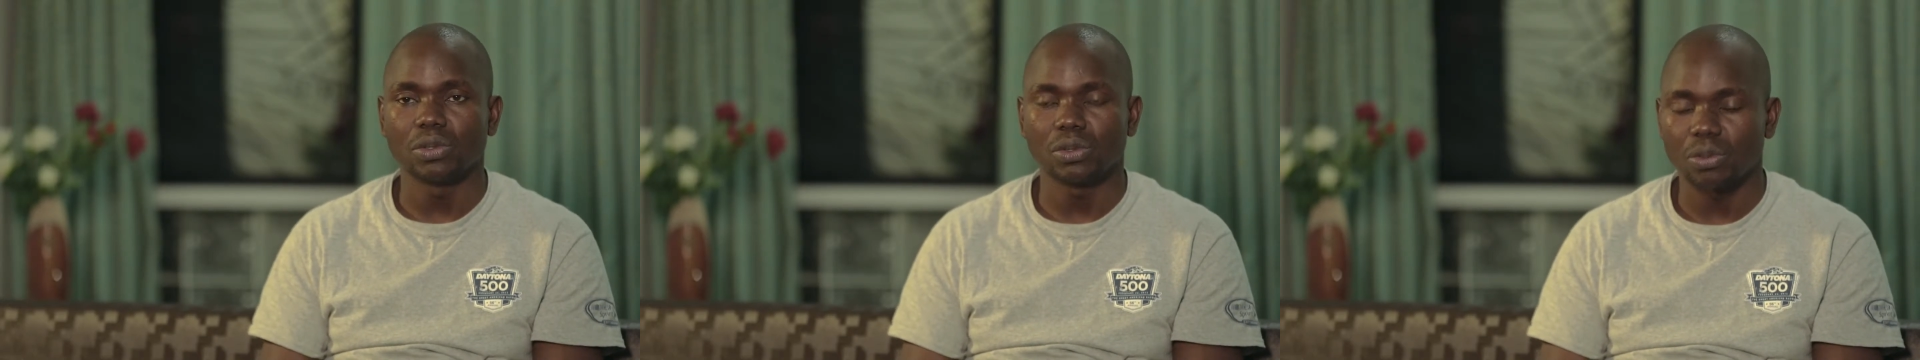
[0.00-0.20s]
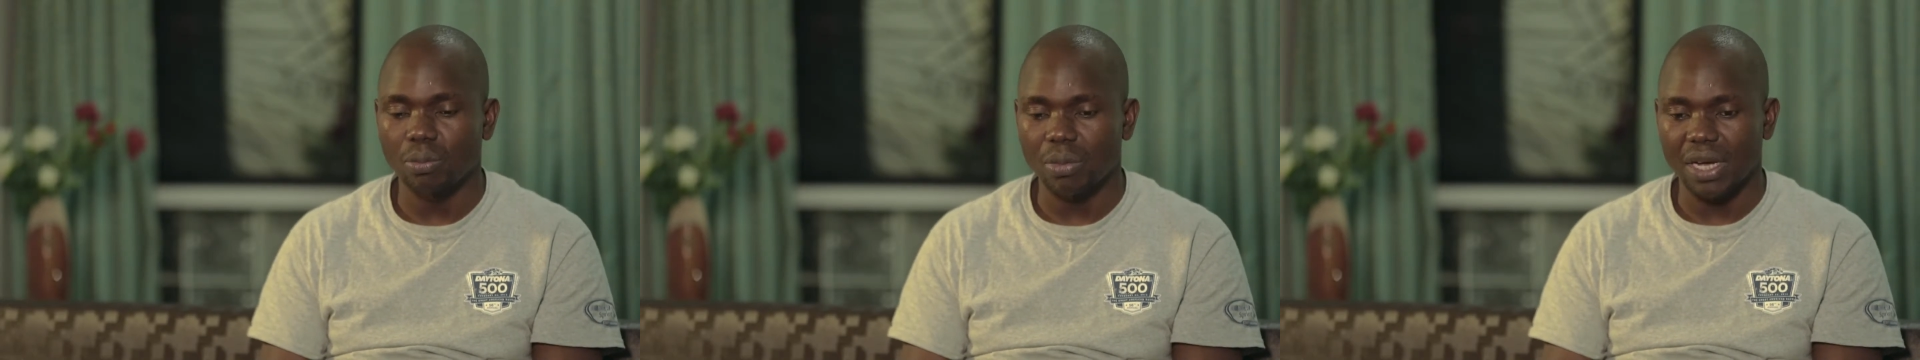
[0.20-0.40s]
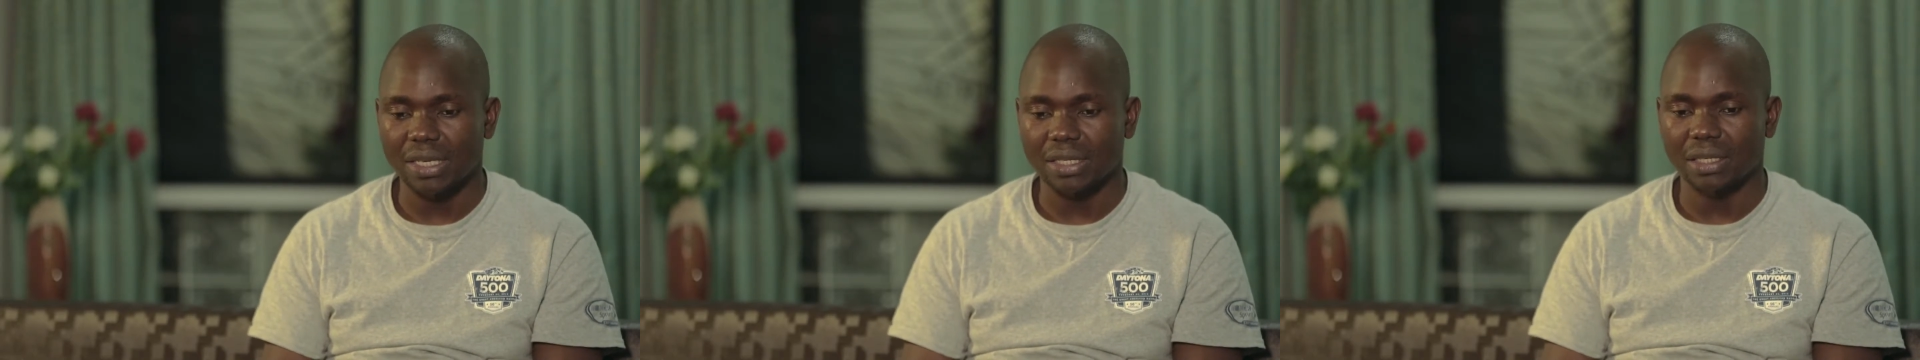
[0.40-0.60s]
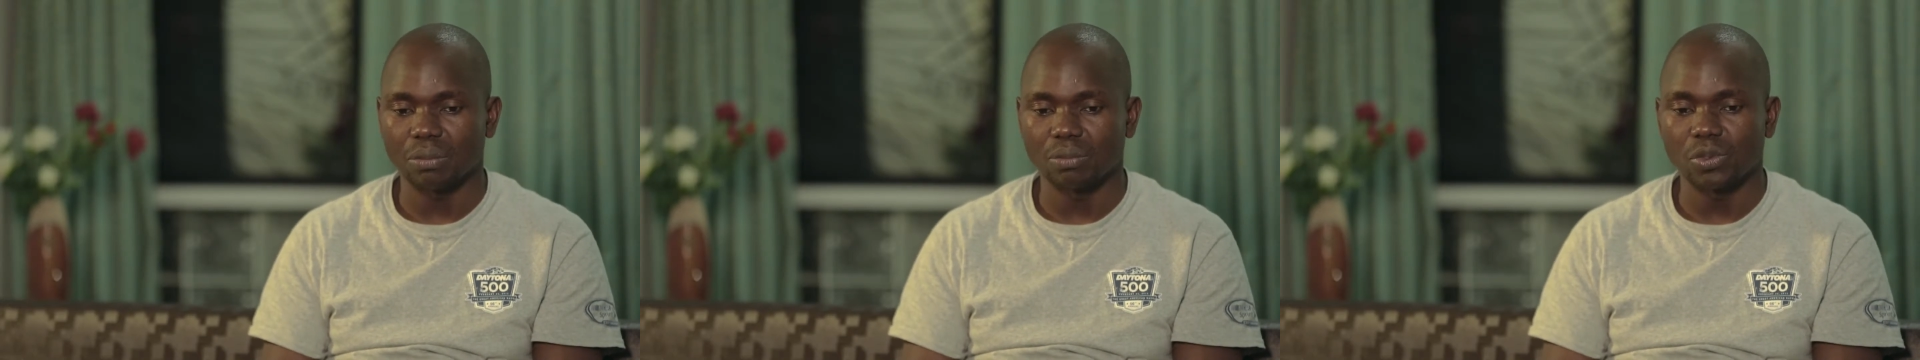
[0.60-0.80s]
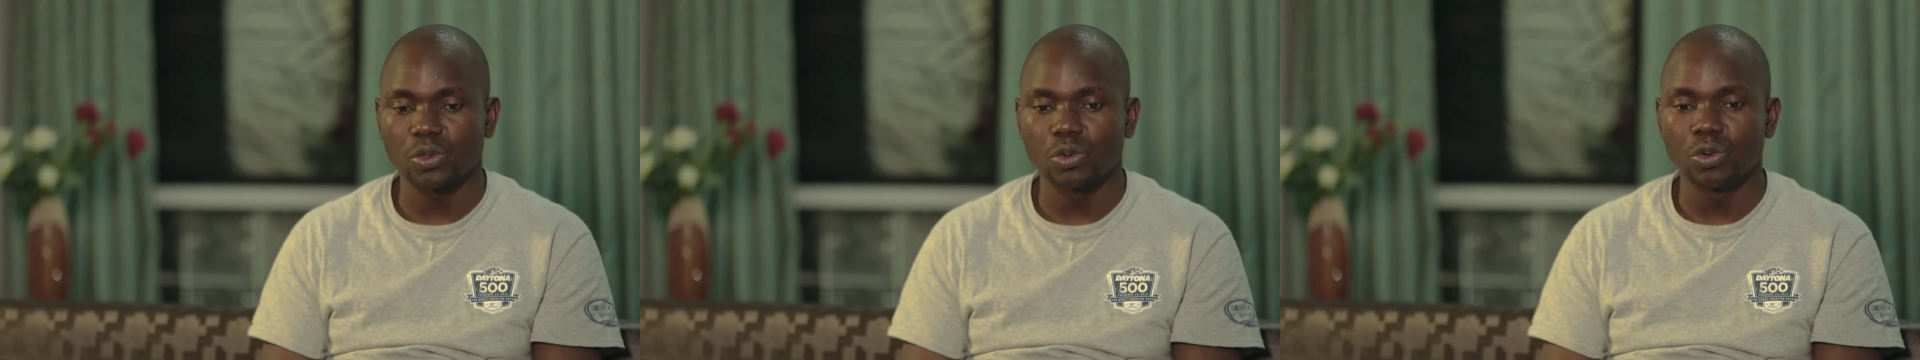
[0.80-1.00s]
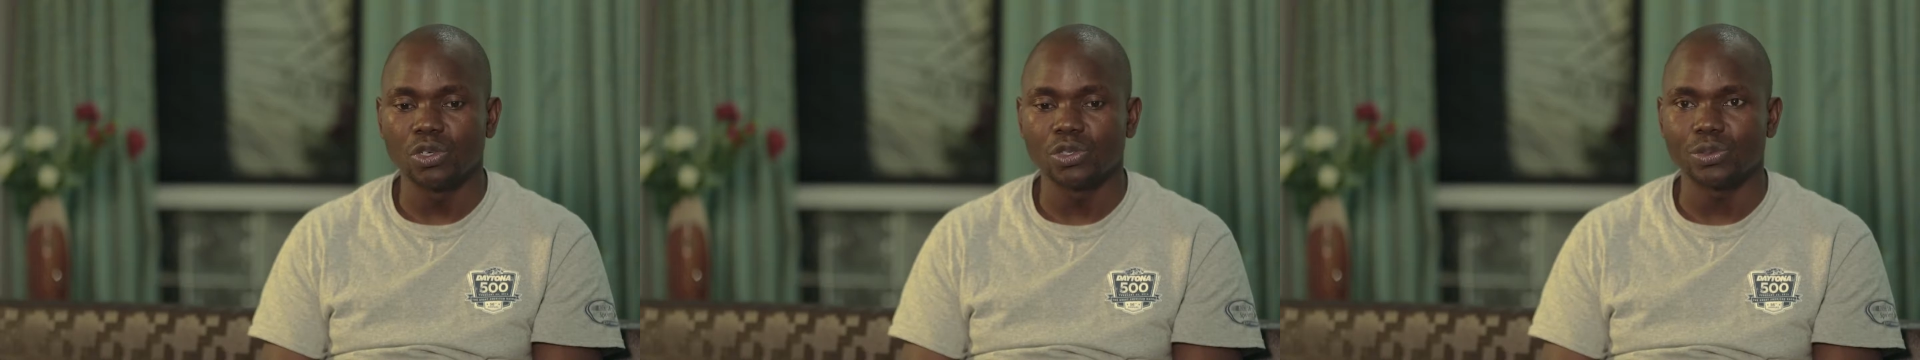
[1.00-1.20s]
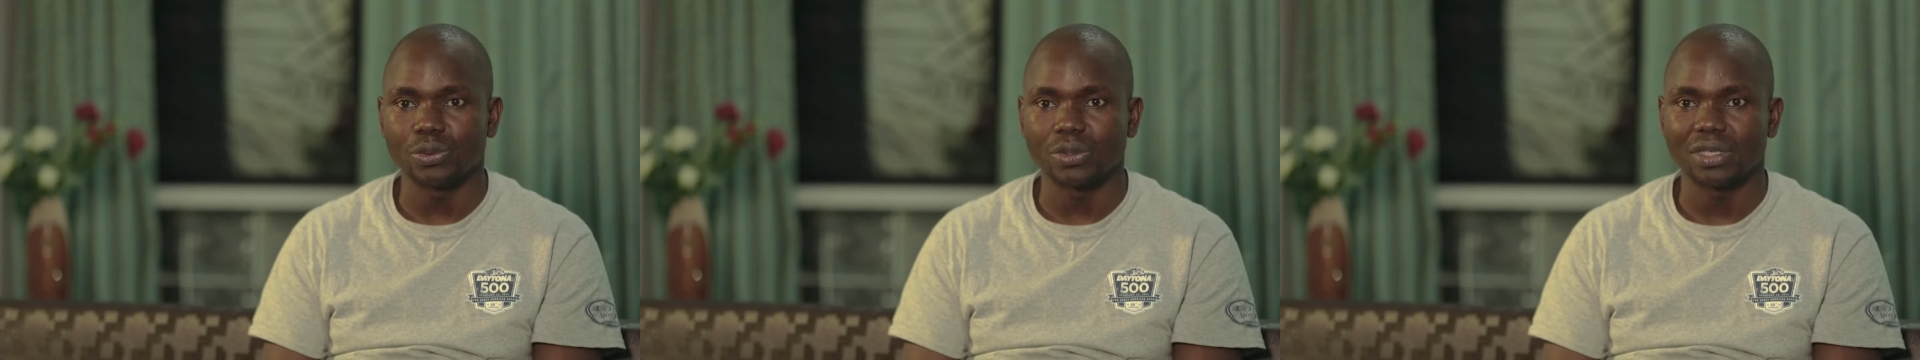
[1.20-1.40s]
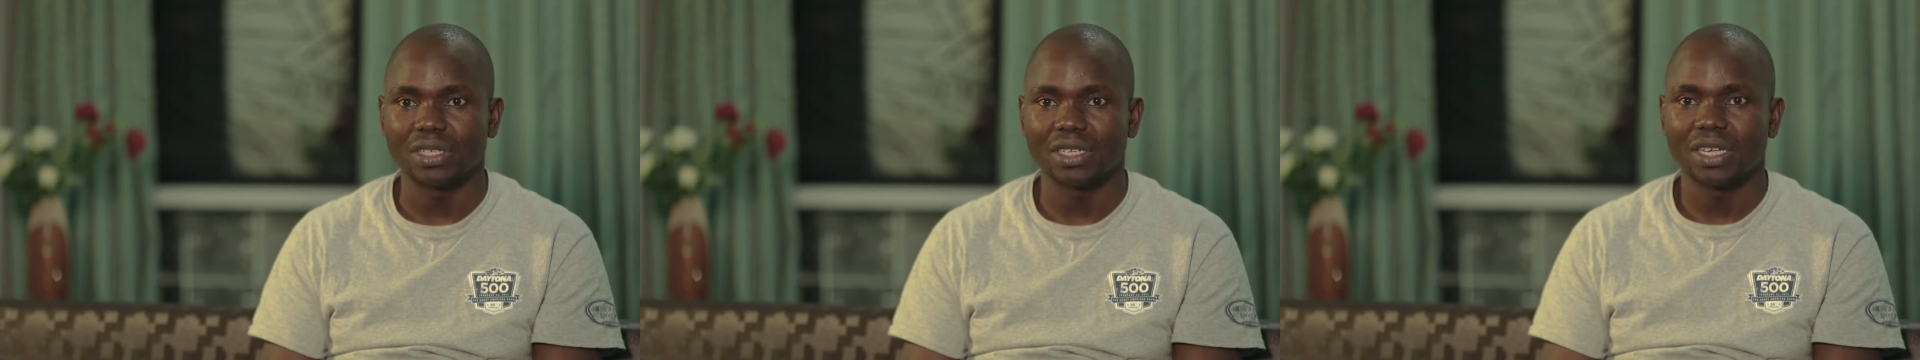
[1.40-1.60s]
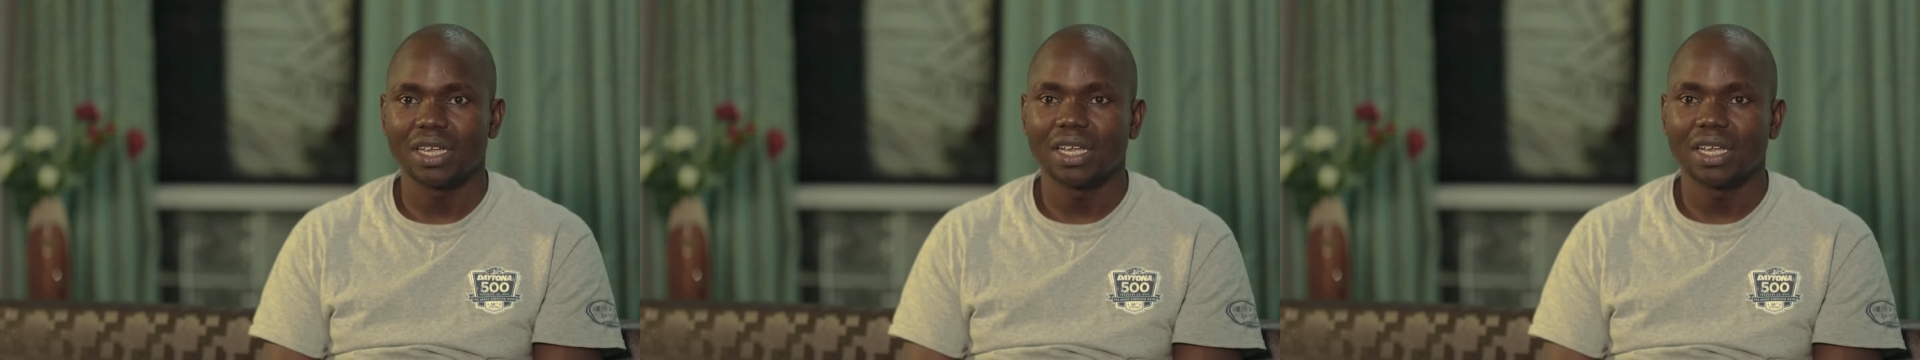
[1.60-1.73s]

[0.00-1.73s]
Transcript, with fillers: used to buy some school shoes,